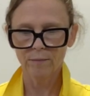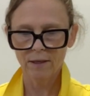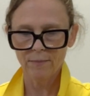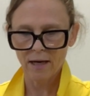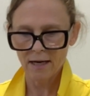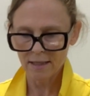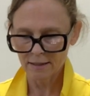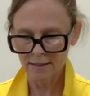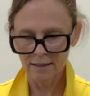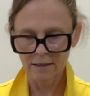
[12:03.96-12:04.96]
my
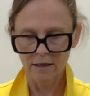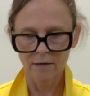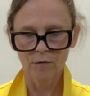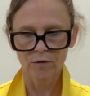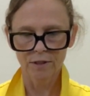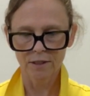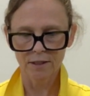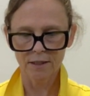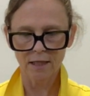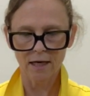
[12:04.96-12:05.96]
box, I'm going to
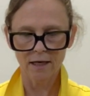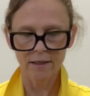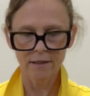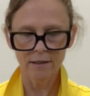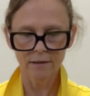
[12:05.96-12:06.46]
slide